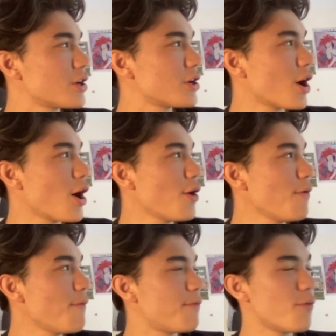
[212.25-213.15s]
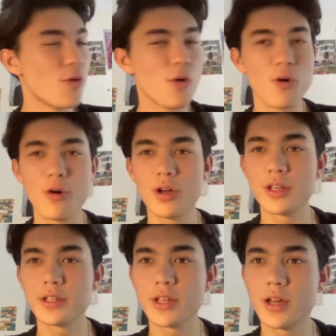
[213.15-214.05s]
go for
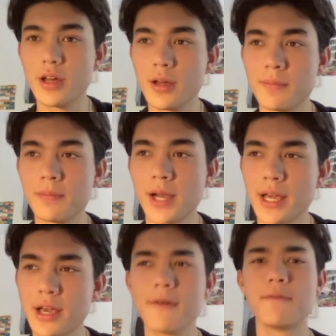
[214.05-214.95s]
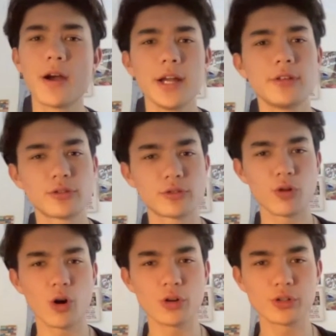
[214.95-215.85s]
like a very
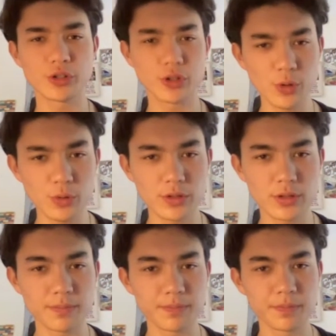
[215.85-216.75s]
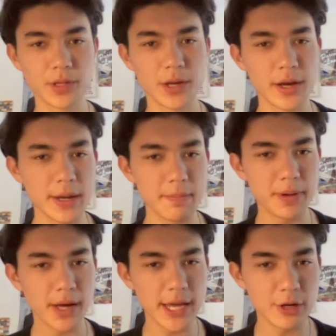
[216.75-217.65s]
strong suit,
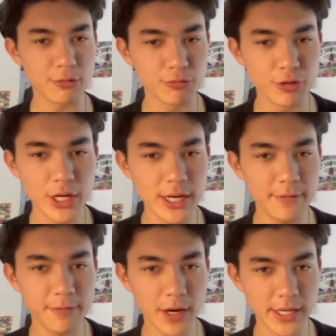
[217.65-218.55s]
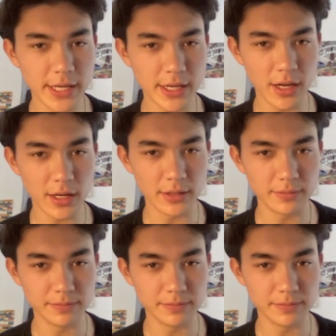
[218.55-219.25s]
but in a really funky color.